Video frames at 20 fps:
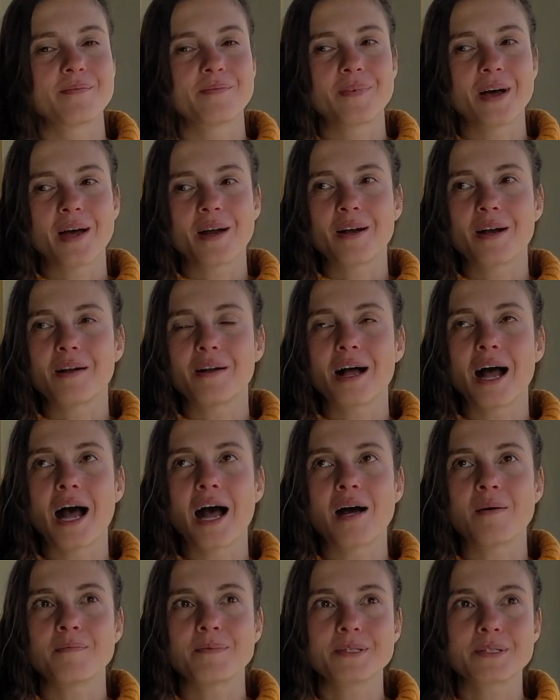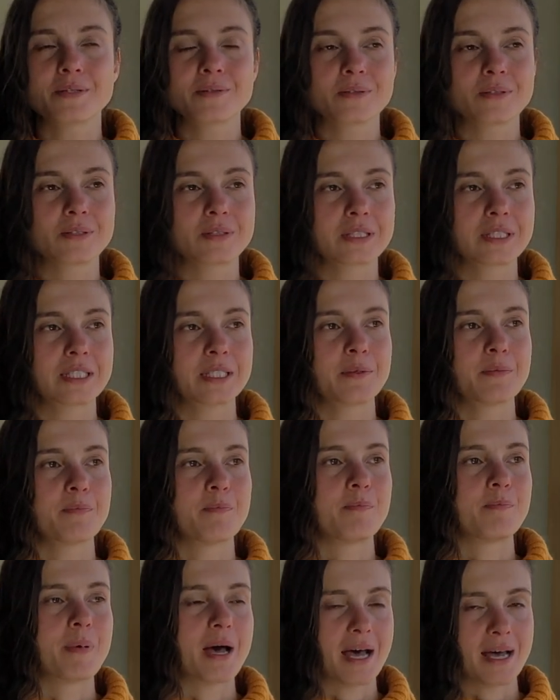are absolutely
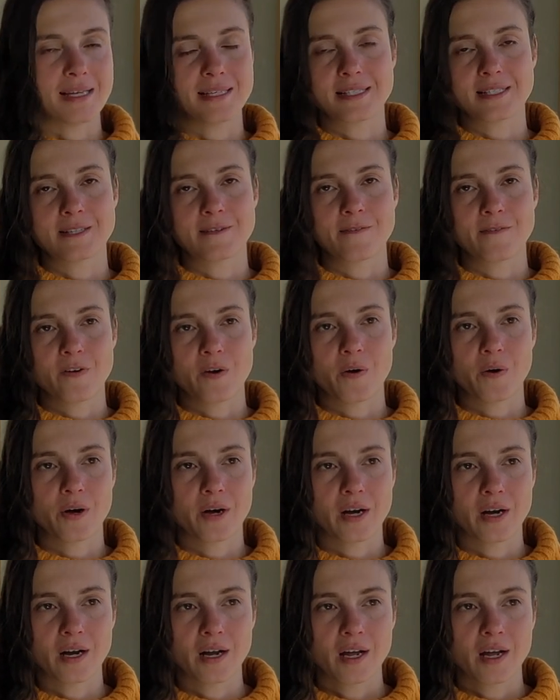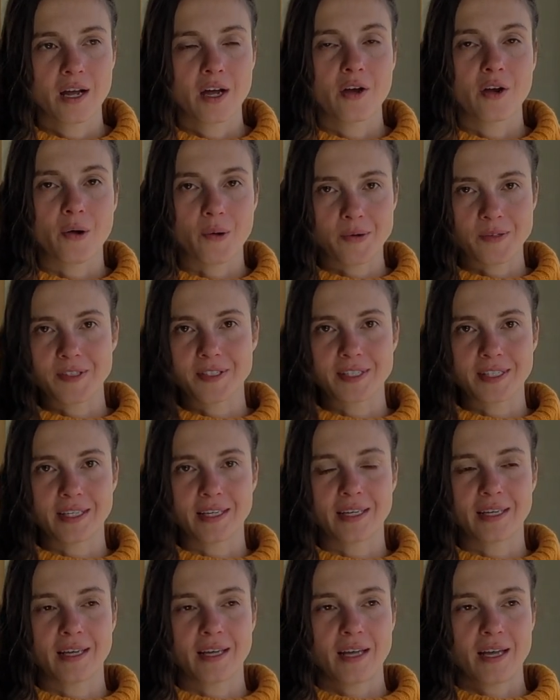best for
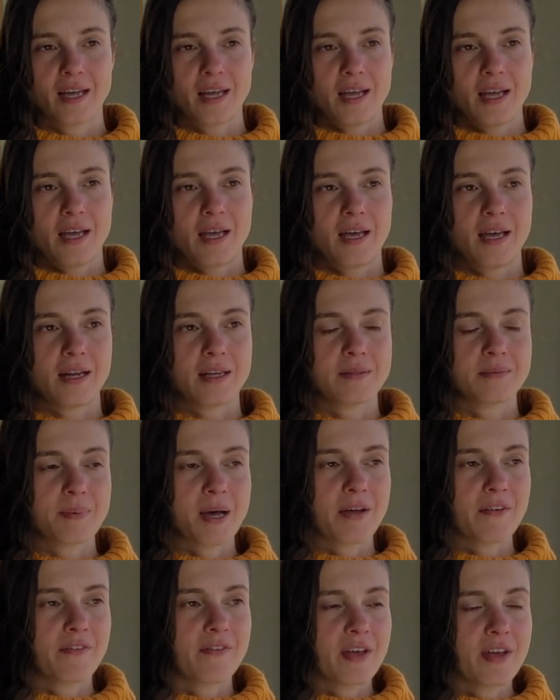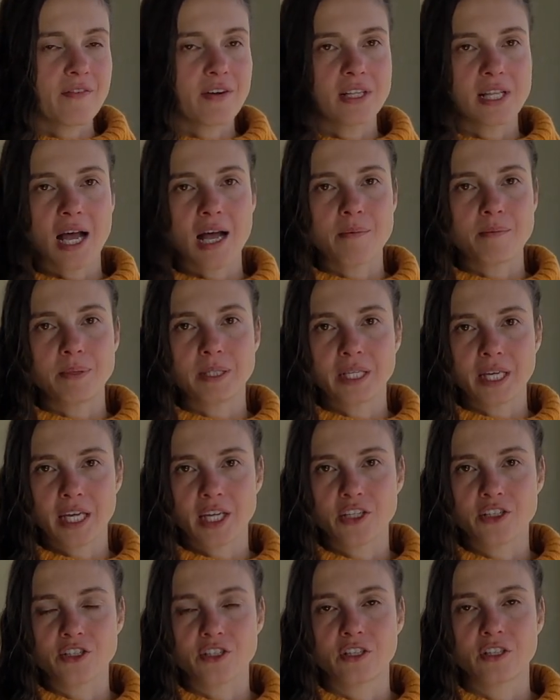roasting. It is my favorite
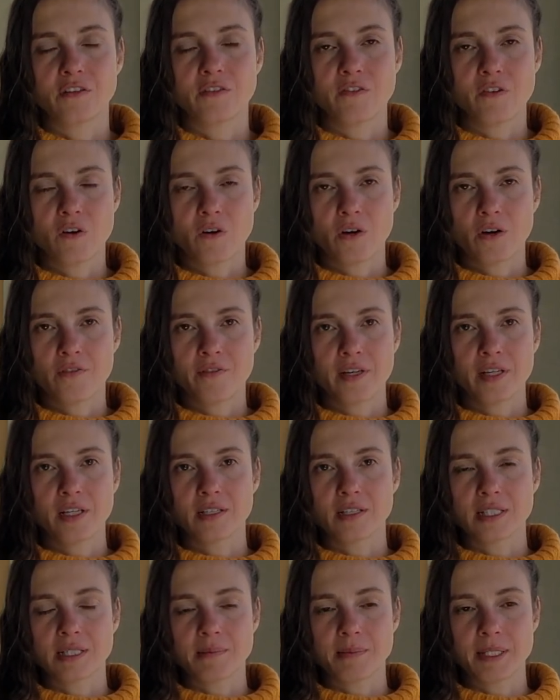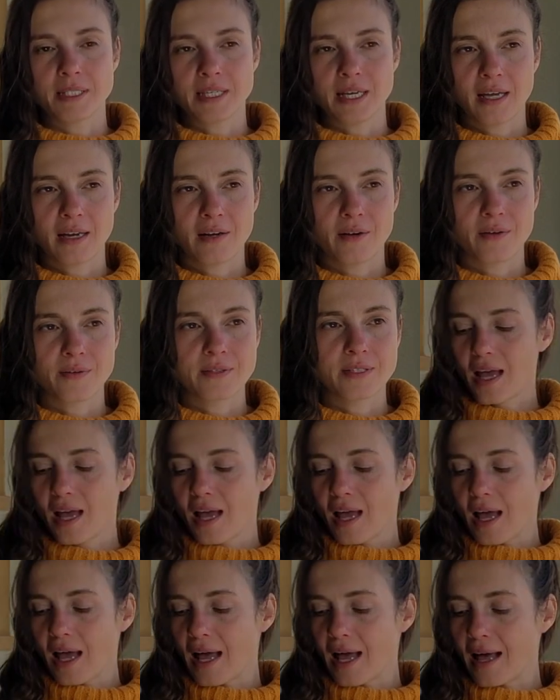application for fingerling potatoes.
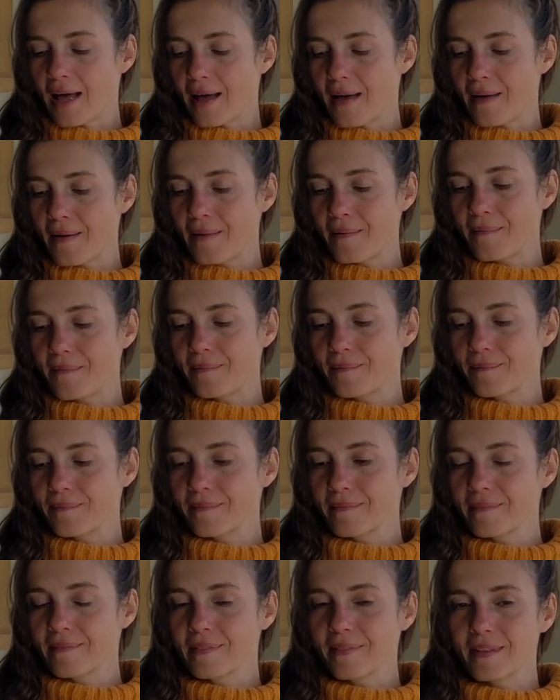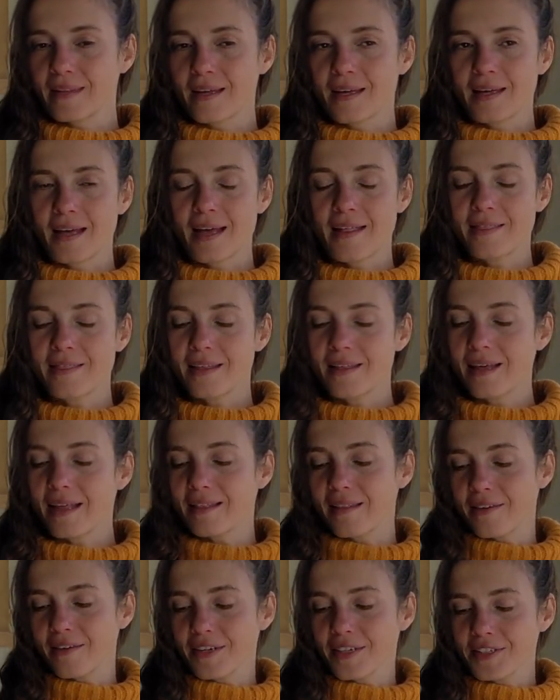And
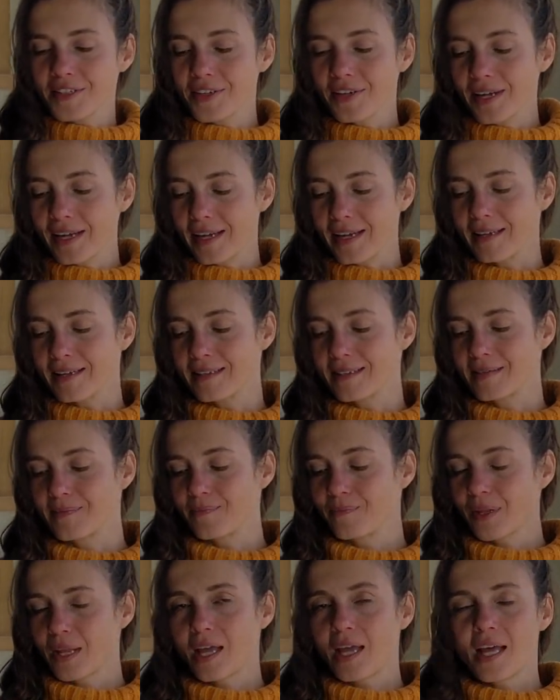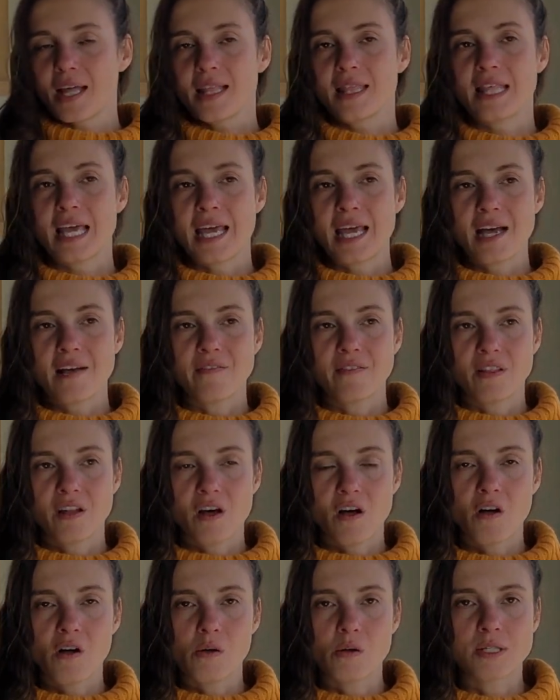the reason is, they have
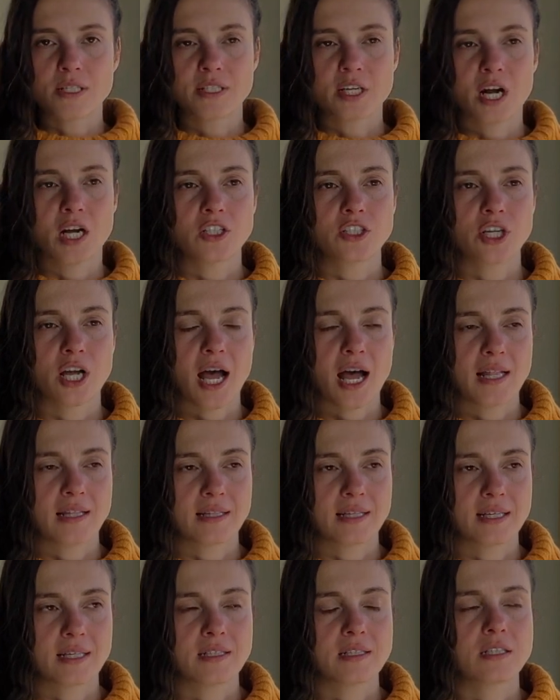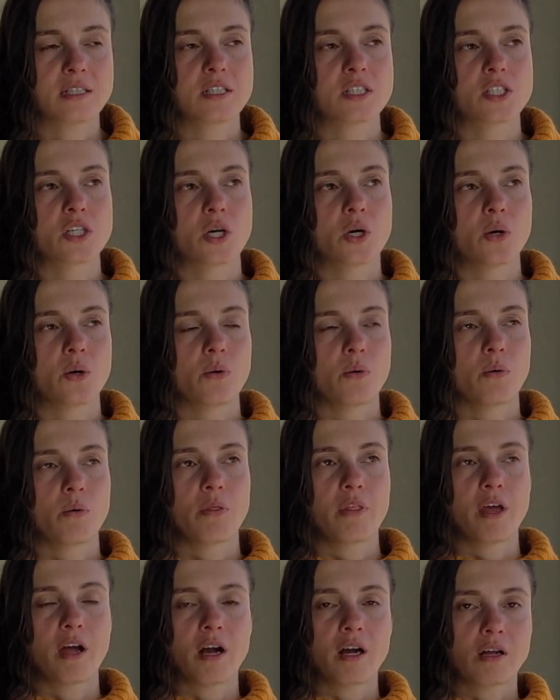low starch content, so
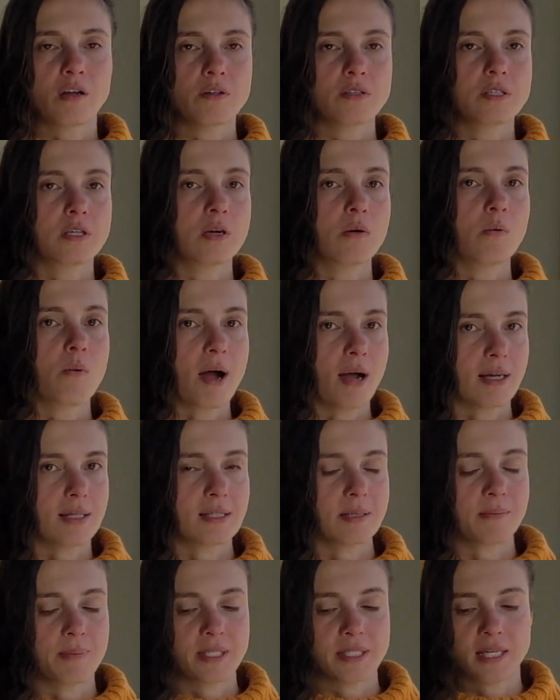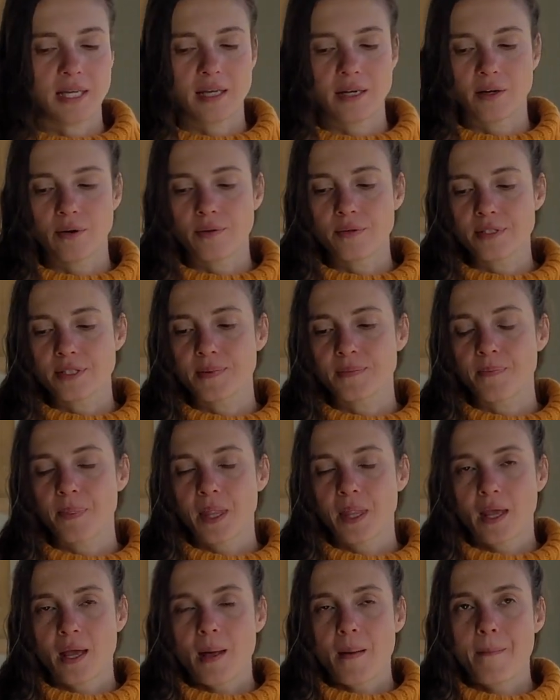they are considered waxy potatoes,
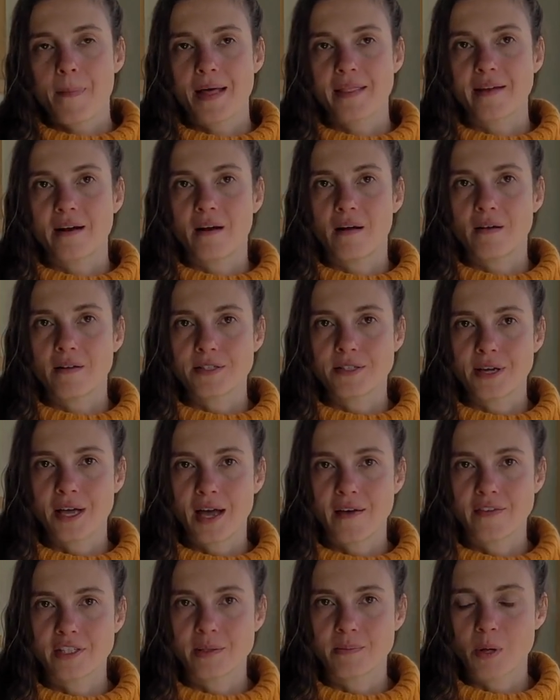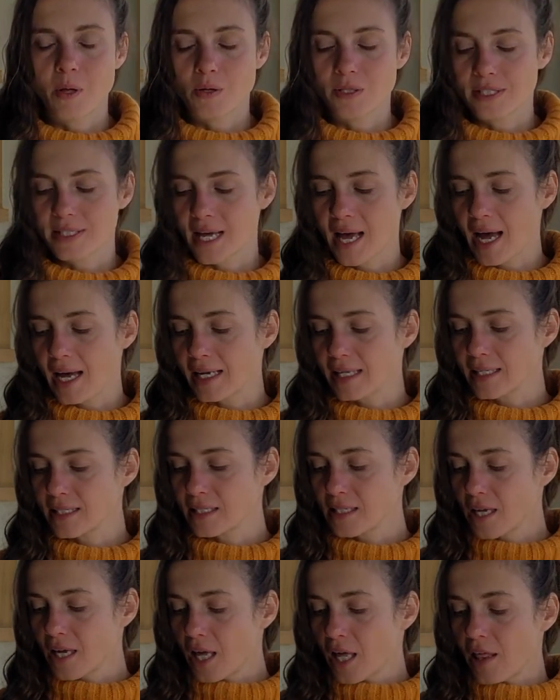but they also have small size.
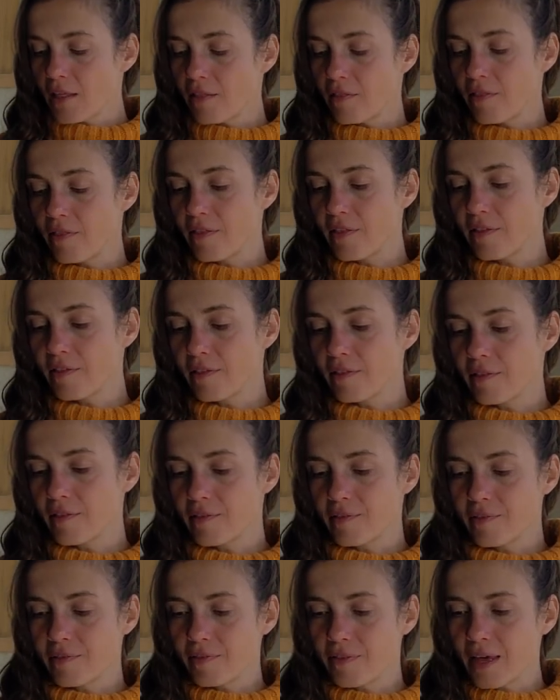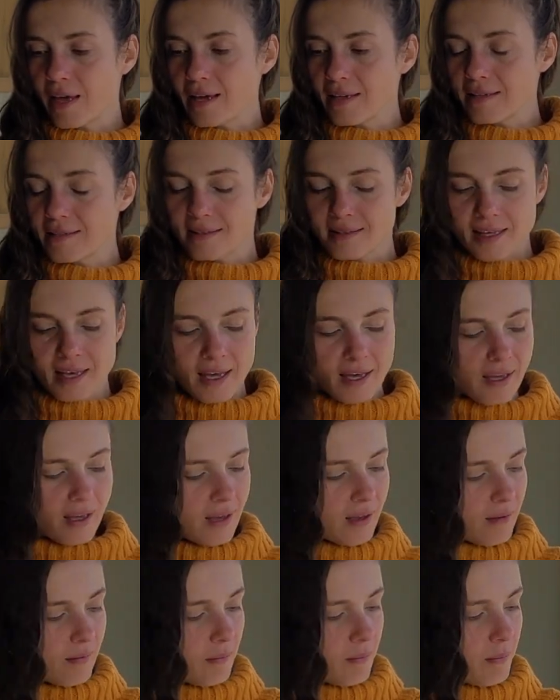They
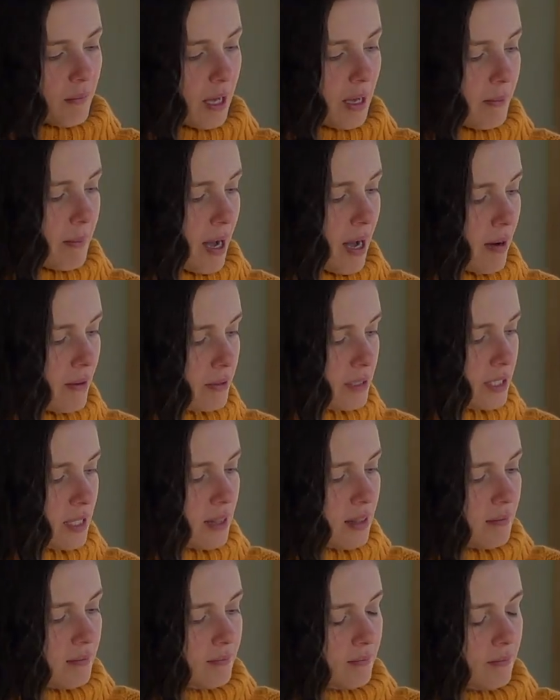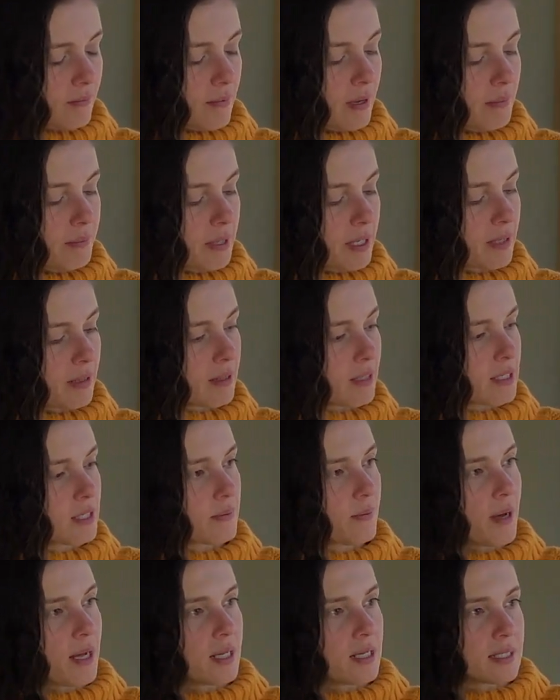stay about, maybe this
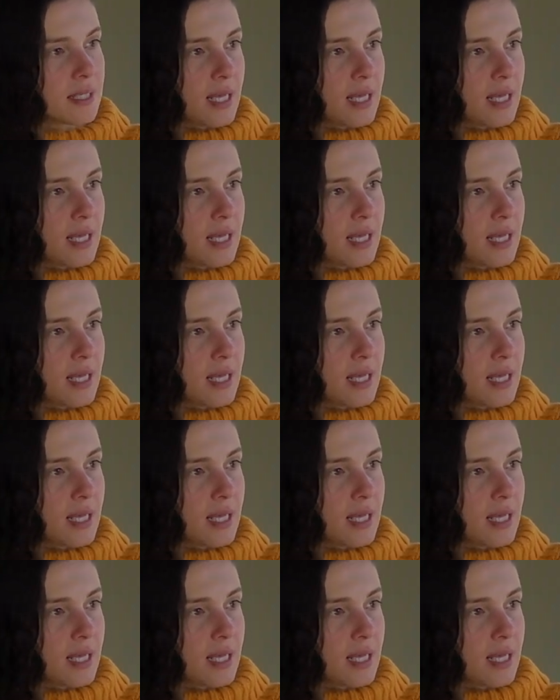one is